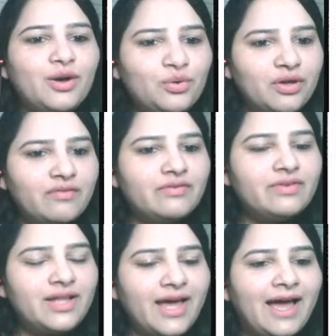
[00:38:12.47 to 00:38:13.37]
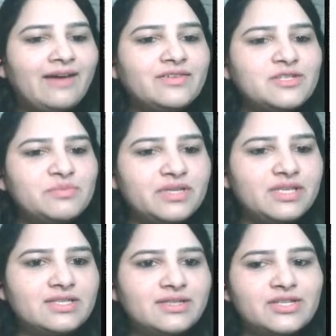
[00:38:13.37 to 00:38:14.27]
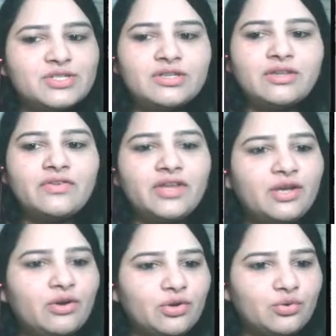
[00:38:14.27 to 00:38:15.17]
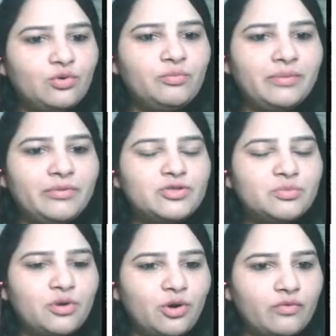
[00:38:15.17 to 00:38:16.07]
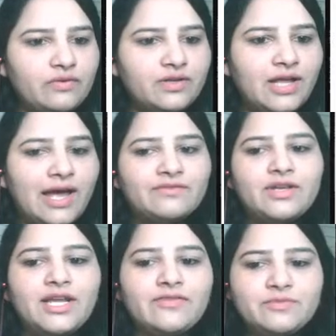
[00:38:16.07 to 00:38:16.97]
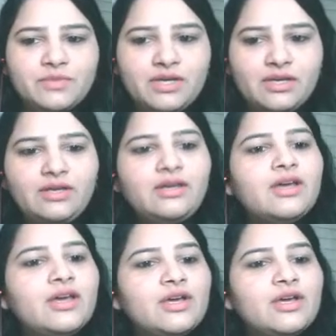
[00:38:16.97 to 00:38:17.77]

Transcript: Okay, we will have a speaking session in a day or two. Maybe tomorrow we will have the live speaking.